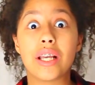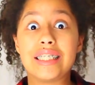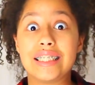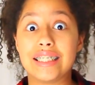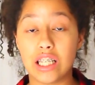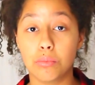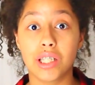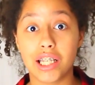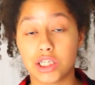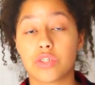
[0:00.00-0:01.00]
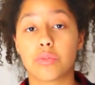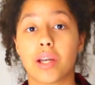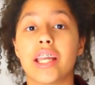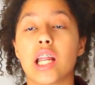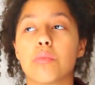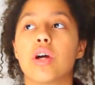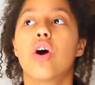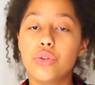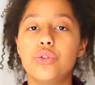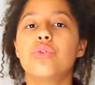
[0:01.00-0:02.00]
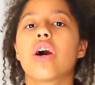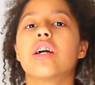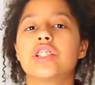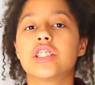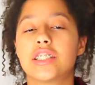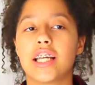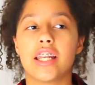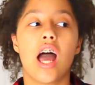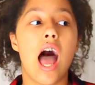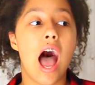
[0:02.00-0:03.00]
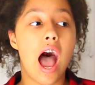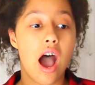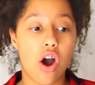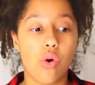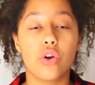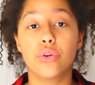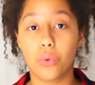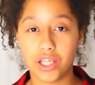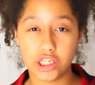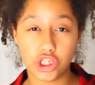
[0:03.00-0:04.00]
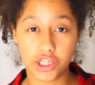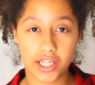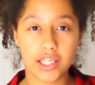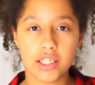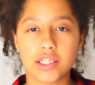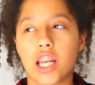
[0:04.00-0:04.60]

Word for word: a stabilizer for my camera. You do not understand how annoying shake is,